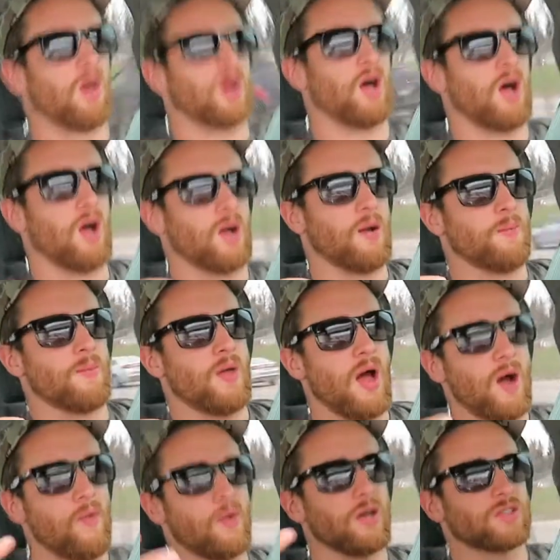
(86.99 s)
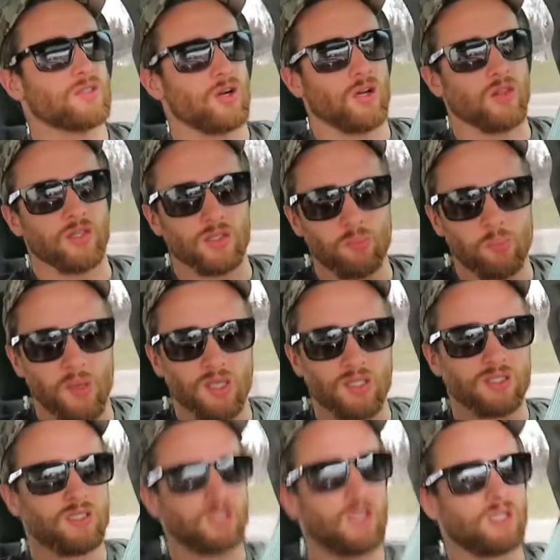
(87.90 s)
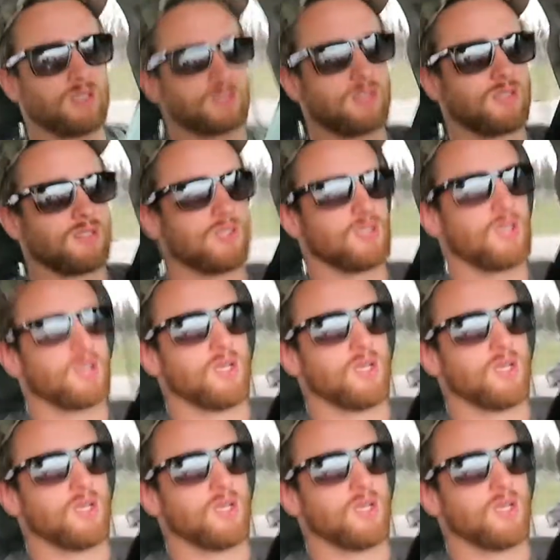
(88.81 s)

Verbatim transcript: Um, how I started this business